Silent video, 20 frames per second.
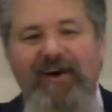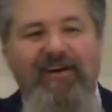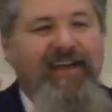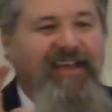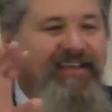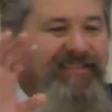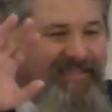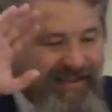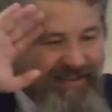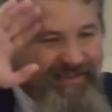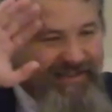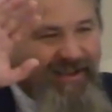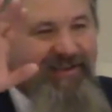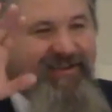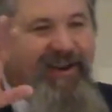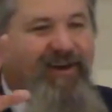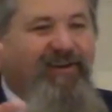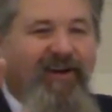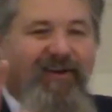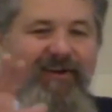no, he's like,
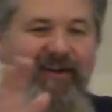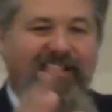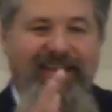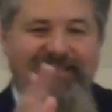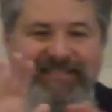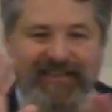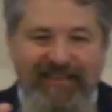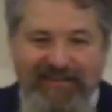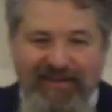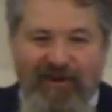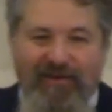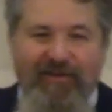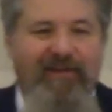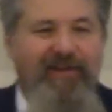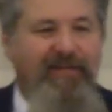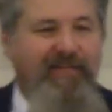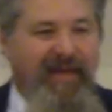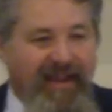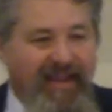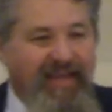no, no. He says,
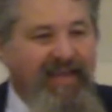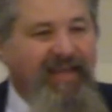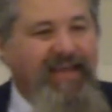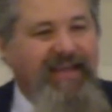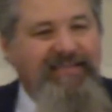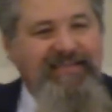hold on a minute.